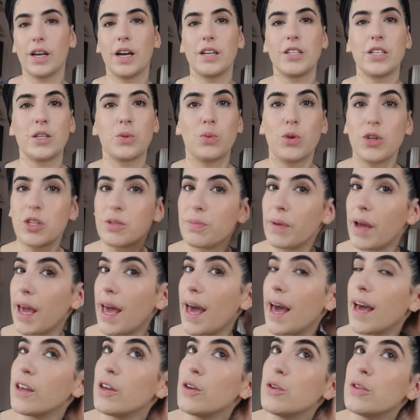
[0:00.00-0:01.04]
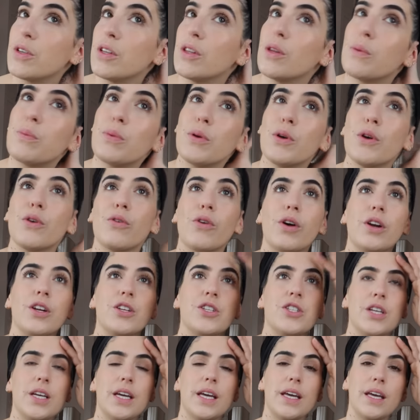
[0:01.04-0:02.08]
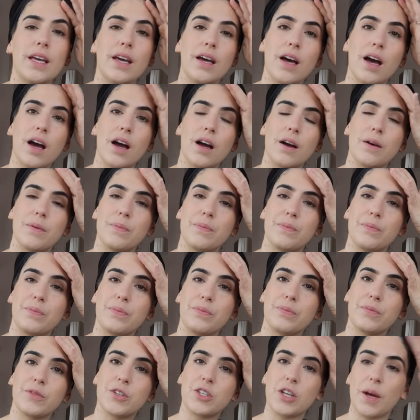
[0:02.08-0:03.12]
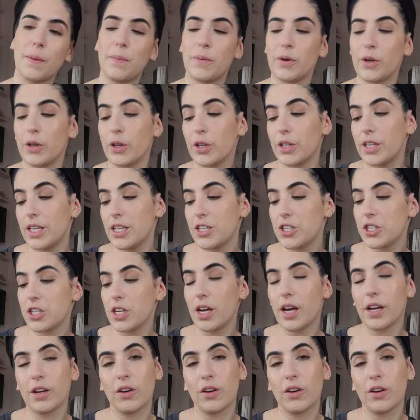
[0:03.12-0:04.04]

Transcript: I just washed my hair using the Pureology um, shampoo and conditioner.